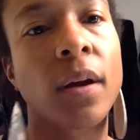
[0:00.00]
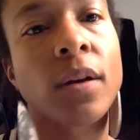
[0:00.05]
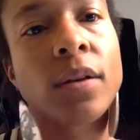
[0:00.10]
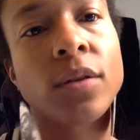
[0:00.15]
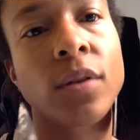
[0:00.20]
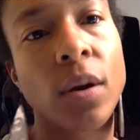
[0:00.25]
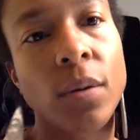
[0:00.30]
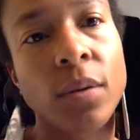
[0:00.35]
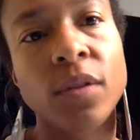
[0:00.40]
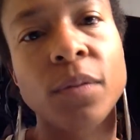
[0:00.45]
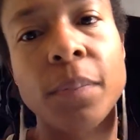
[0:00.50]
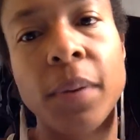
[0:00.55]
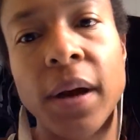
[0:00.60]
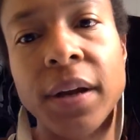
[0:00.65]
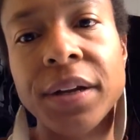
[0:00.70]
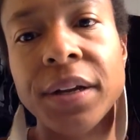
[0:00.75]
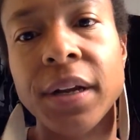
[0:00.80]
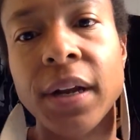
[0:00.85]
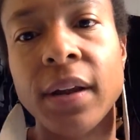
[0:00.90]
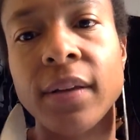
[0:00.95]
So I
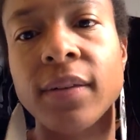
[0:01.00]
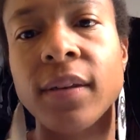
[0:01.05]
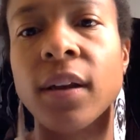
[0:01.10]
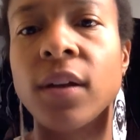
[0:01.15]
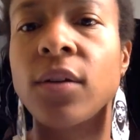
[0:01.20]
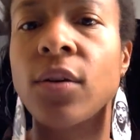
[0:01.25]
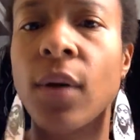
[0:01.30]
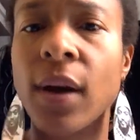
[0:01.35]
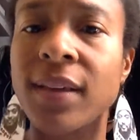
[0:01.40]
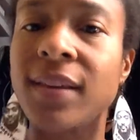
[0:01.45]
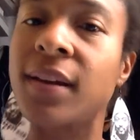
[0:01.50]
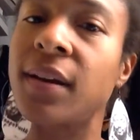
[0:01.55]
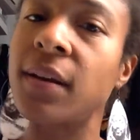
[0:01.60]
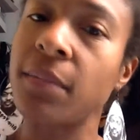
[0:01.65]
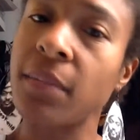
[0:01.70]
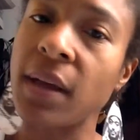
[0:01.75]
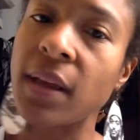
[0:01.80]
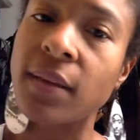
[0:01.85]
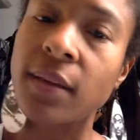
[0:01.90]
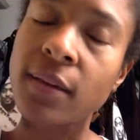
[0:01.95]
responded and I said, I
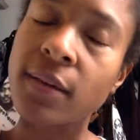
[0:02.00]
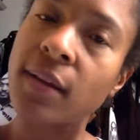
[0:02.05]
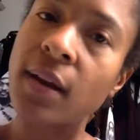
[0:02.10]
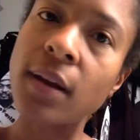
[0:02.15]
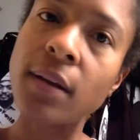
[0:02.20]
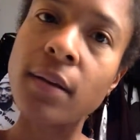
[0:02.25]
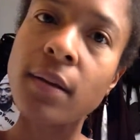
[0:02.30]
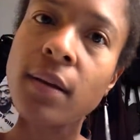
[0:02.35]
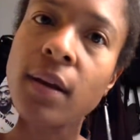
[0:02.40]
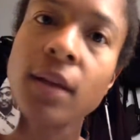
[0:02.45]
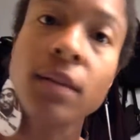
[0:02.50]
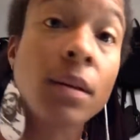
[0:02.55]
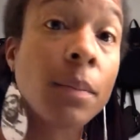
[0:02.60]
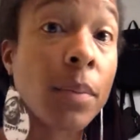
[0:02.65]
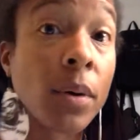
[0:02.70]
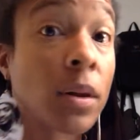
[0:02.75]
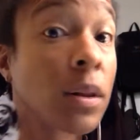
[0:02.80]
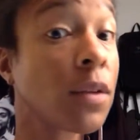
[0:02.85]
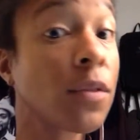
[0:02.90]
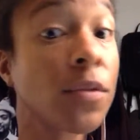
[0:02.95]
didn't mean to send it to
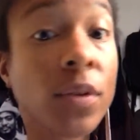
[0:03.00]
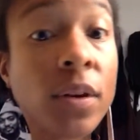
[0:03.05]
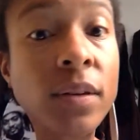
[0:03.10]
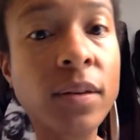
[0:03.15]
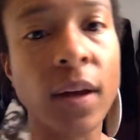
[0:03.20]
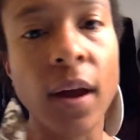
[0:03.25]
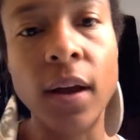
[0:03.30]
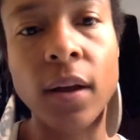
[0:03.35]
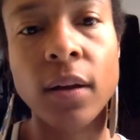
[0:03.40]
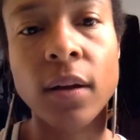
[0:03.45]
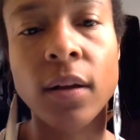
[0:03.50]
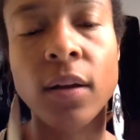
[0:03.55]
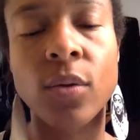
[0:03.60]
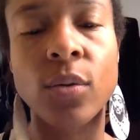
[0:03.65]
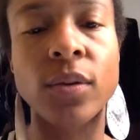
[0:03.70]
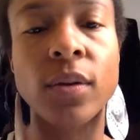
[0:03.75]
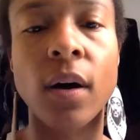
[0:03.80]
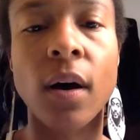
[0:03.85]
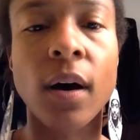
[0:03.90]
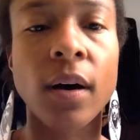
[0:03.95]
Berkeley Free Cycle. It
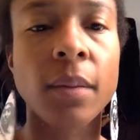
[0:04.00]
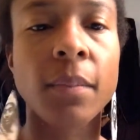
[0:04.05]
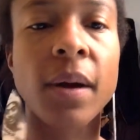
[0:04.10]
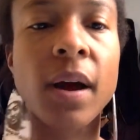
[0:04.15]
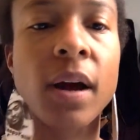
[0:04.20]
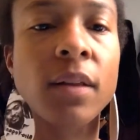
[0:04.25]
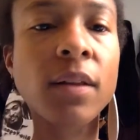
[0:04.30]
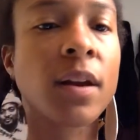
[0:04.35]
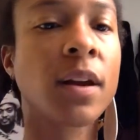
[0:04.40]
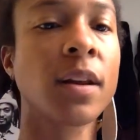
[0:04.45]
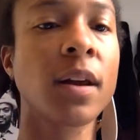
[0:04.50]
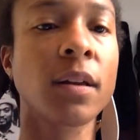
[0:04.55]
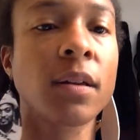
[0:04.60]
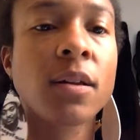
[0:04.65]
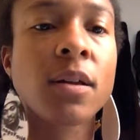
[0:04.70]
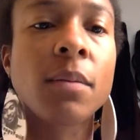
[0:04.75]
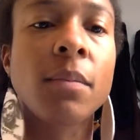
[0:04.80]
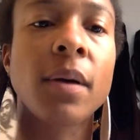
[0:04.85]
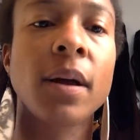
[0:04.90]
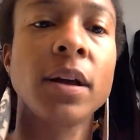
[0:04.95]
was automatically
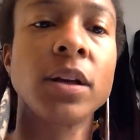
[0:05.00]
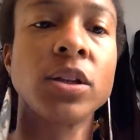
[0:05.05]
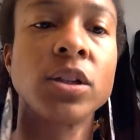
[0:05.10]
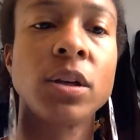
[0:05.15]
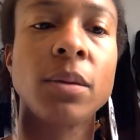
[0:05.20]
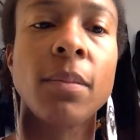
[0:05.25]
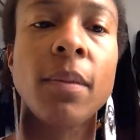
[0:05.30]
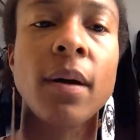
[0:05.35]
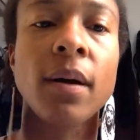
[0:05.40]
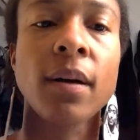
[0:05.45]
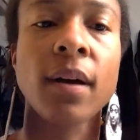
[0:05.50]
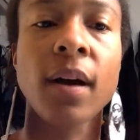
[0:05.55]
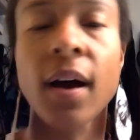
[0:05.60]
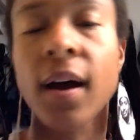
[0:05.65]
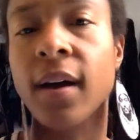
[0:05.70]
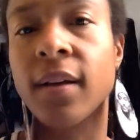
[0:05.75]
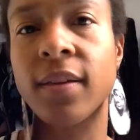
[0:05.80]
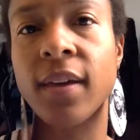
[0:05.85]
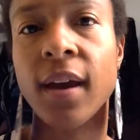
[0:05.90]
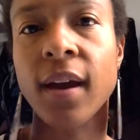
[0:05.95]
connected to my Gmail
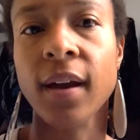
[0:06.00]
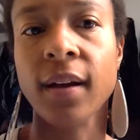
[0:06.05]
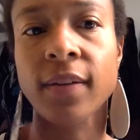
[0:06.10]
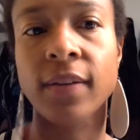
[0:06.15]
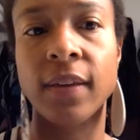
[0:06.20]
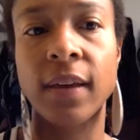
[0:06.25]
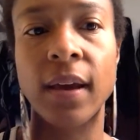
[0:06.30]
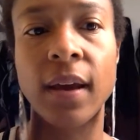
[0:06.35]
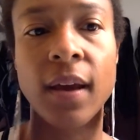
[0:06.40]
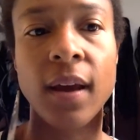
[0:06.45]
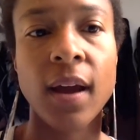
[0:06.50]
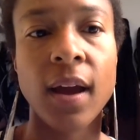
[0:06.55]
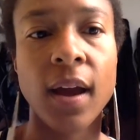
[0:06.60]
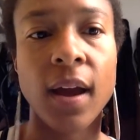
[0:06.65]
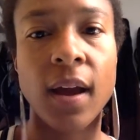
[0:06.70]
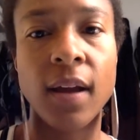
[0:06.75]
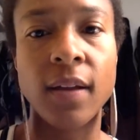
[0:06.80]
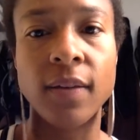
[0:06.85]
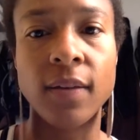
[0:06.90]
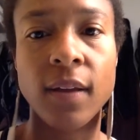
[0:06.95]
contacts,
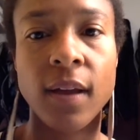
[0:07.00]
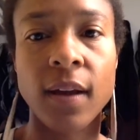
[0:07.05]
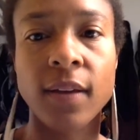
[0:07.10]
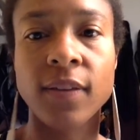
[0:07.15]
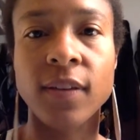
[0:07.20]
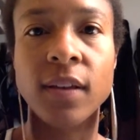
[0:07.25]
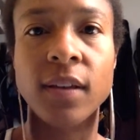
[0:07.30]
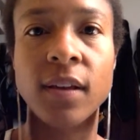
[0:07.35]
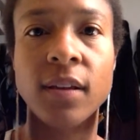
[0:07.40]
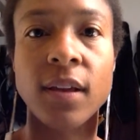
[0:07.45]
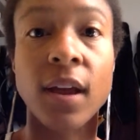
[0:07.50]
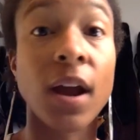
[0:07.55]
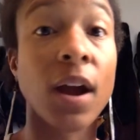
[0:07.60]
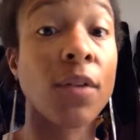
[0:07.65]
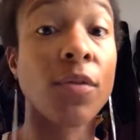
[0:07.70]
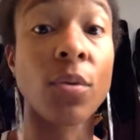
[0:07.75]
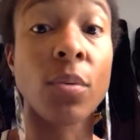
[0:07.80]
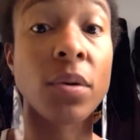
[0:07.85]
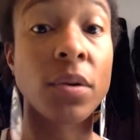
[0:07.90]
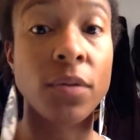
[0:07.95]
and I sent it to
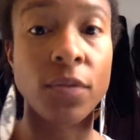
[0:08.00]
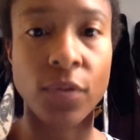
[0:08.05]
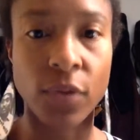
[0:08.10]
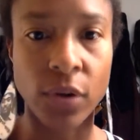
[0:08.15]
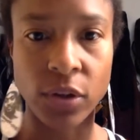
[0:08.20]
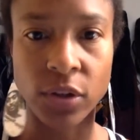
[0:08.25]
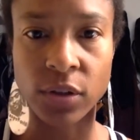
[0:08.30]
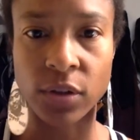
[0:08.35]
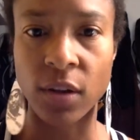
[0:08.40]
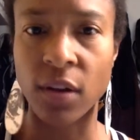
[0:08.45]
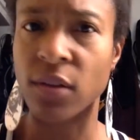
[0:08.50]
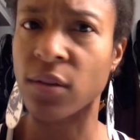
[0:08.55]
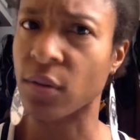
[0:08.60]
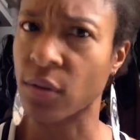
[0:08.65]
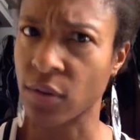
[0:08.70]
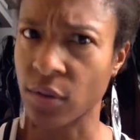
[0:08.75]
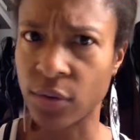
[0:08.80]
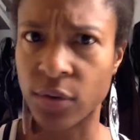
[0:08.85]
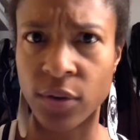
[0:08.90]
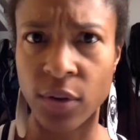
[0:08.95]
everyone, unfortunately, so
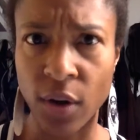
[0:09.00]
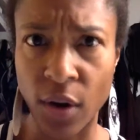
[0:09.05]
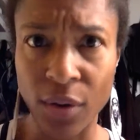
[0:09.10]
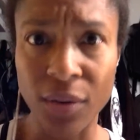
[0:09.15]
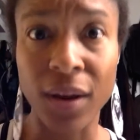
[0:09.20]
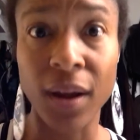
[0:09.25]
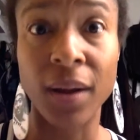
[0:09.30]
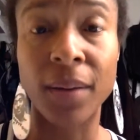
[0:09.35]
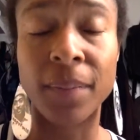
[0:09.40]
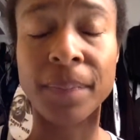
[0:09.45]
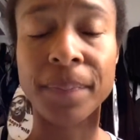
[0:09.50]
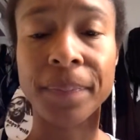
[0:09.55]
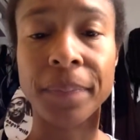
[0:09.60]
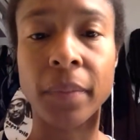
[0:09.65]
sorry.